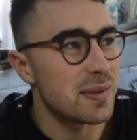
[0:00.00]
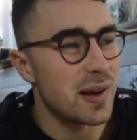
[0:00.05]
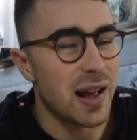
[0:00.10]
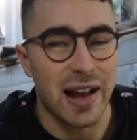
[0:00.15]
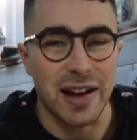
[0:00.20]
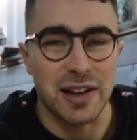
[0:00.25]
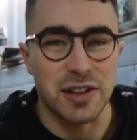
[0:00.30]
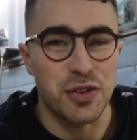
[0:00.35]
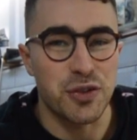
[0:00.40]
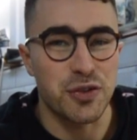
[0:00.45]

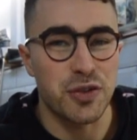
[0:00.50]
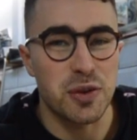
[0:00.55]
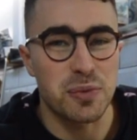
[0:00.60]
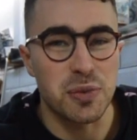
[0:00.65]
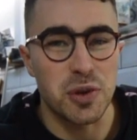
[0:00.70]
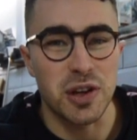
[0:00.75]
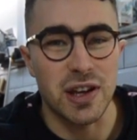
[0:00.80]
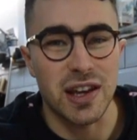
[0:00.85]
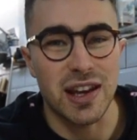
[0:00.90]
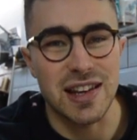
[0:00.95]
act of
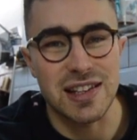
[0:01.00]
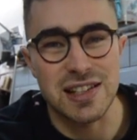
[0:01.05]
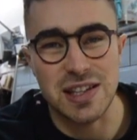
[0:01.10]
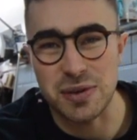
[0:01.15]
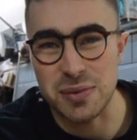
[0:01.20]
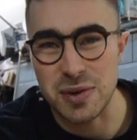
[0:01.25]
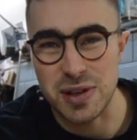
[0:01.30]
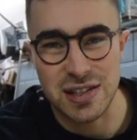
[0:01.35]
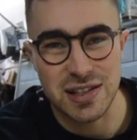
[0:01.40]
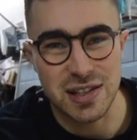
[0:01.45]

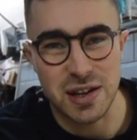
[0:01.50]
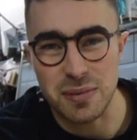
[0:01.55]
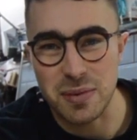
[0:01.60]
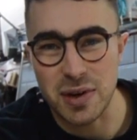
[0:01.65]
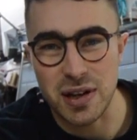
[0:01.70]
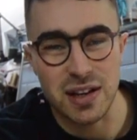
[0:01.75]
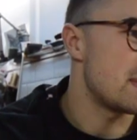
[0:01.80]
communicating with someone,